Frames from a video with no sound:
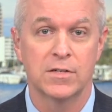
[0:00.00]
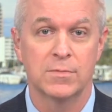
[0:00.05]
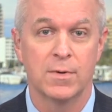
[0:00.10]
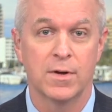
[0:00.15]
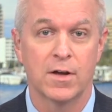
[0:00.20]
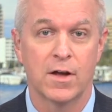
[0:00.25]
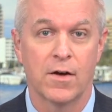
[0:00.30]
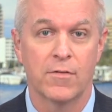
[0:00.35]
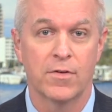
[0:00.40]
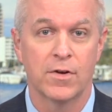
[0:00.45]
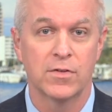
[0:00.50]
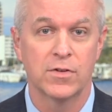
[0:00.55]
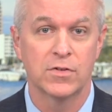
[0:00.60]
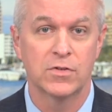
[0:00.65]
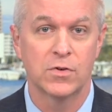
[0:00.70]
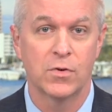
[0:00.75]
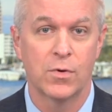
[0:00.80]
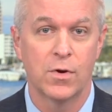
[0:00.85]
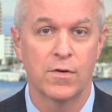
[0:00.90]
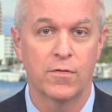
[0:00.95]
has been covering the
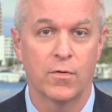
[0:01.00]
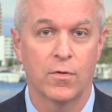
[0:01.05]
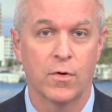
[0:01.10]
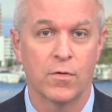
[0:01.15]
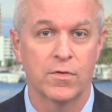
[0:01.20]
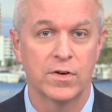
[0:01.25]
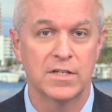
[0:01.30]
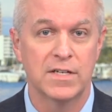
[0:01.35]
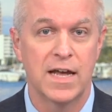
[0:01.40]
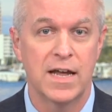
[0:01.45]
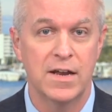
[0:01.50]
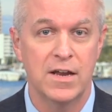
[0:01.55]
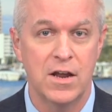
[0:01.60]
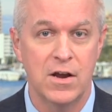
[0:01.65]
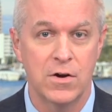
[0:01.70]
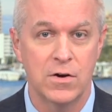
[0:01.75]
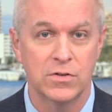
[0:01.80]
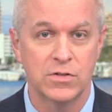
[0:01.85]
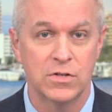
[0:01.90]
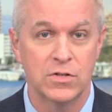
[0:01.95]
story for over 10
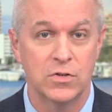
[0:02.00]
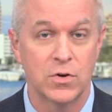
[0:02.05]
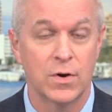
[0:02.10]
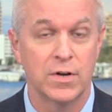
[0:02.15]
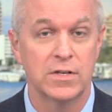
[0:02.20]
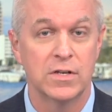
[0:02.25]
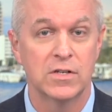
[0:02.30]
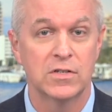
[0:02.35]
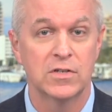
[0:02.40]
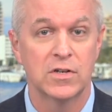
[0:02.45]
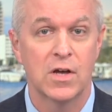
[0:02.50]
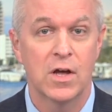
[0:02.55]
years and joins us